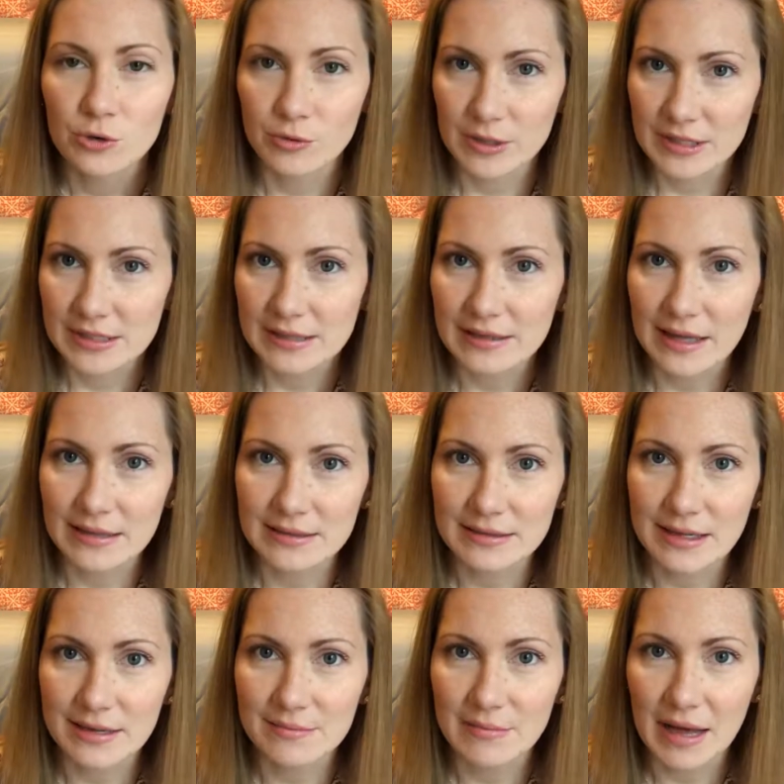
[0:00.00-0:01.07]
We did that
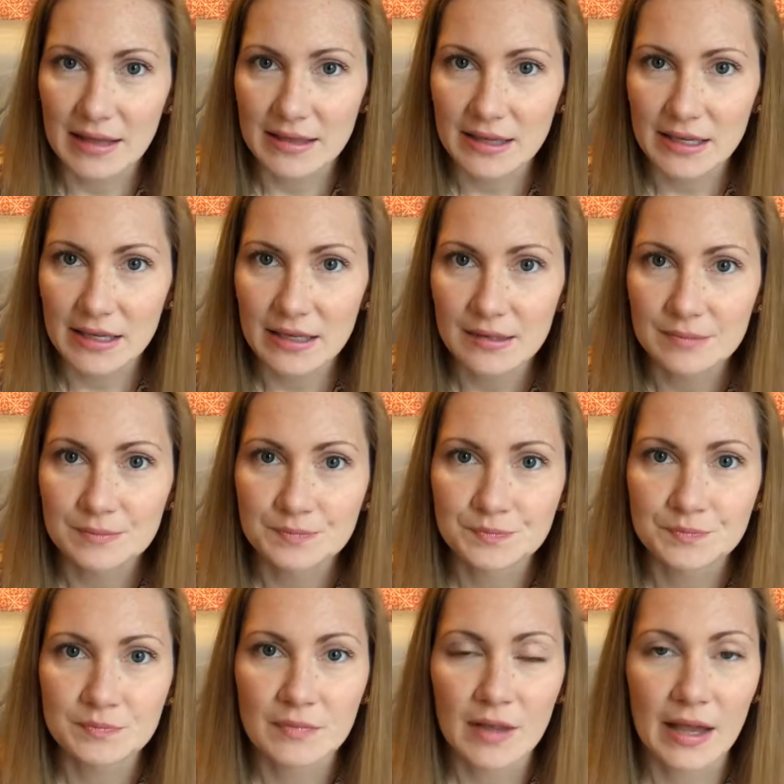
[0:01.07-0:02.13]
same method,
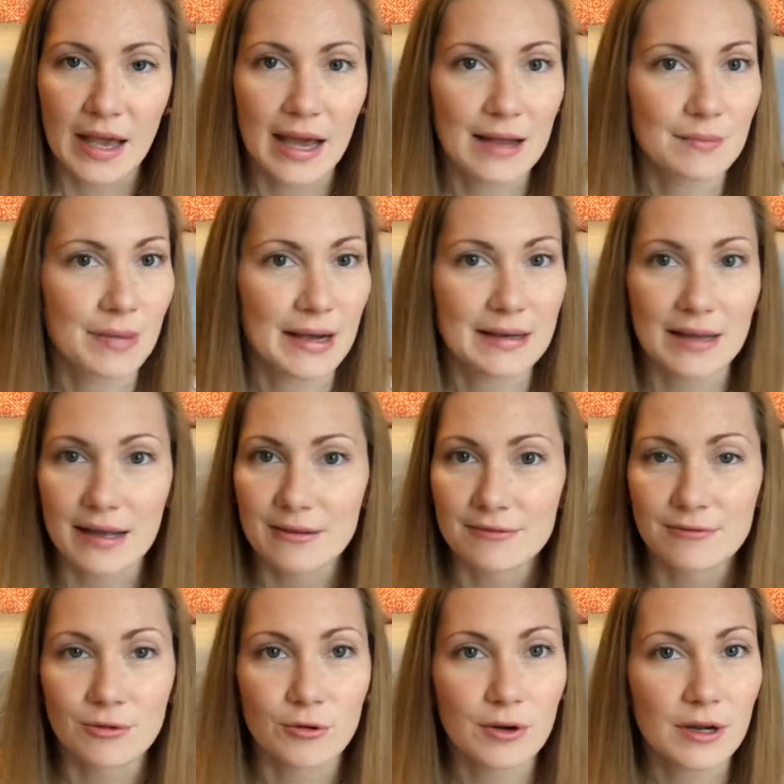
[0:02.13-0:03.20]
and by night
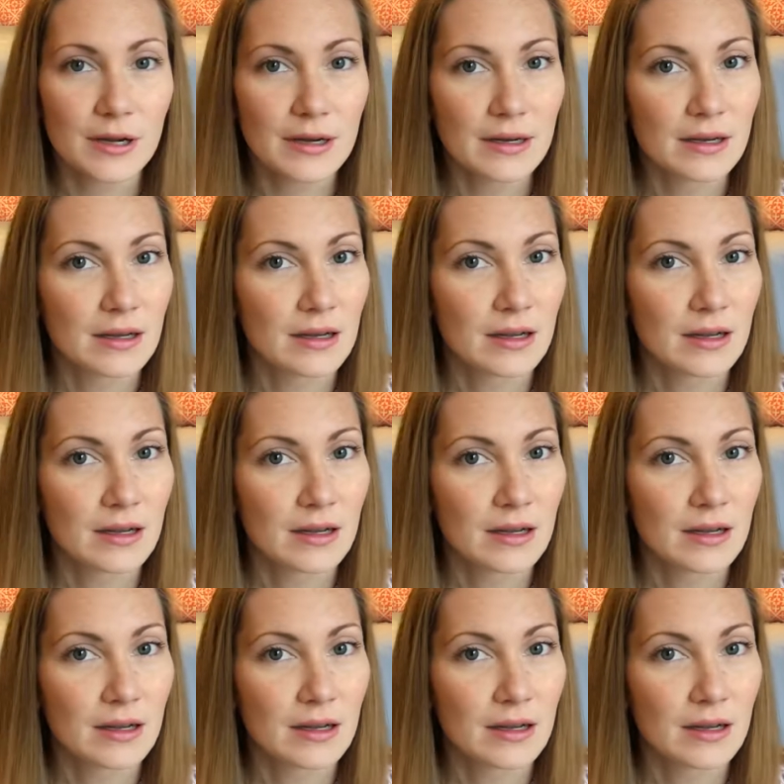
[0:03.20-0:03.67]
4